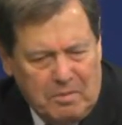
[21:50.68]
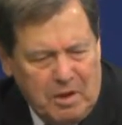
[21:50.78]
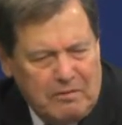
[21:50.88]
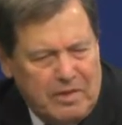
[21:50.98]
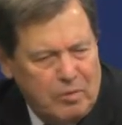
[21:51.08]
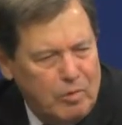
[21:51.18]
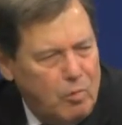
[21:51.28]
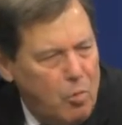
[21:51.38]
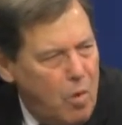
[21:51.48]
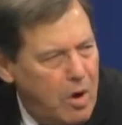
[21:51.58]
but if there were
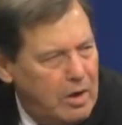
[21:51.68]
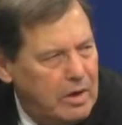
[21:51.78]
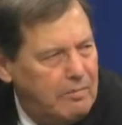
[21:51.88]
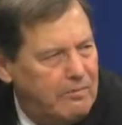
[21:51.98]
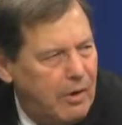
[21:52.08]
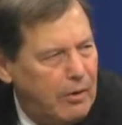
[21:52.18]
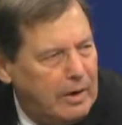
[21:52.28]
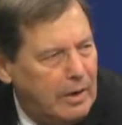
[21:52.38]
one very